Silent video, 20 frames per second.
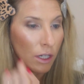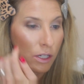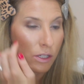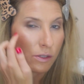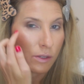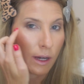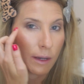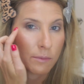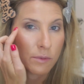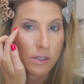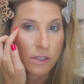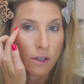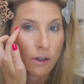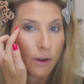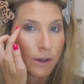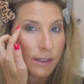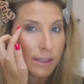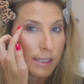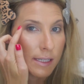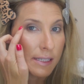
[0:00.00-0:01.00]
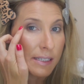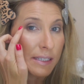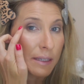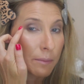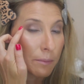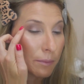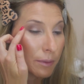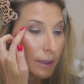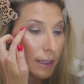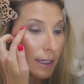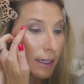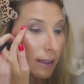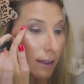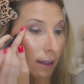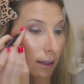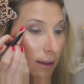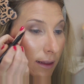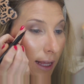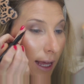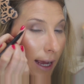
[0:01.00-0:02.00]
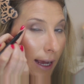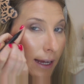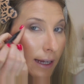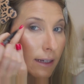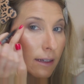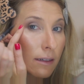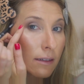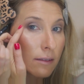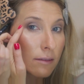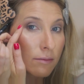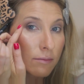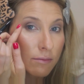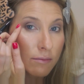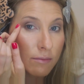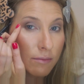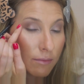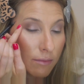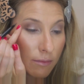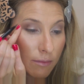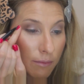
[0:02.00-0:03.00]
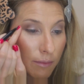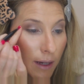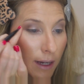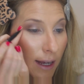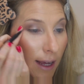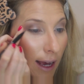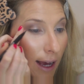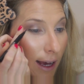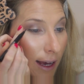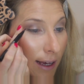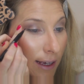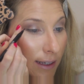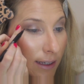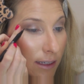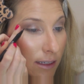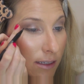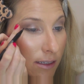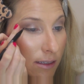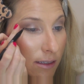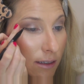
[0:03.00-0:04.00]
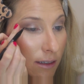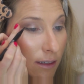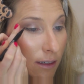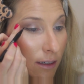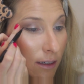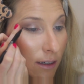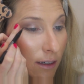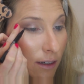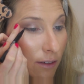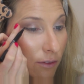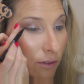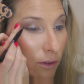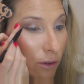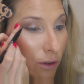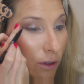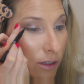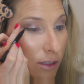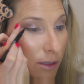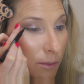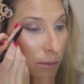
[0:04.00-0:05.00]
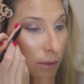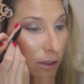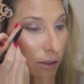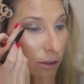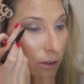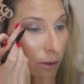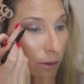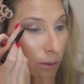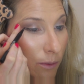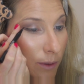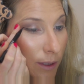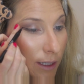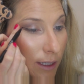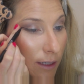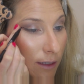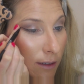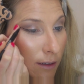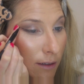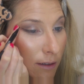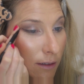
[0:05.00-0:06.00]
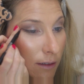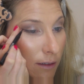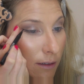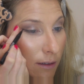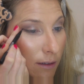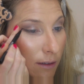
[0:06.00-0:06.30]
So I'm just going to simply line my eyes. Of course, I'm going to do a wing.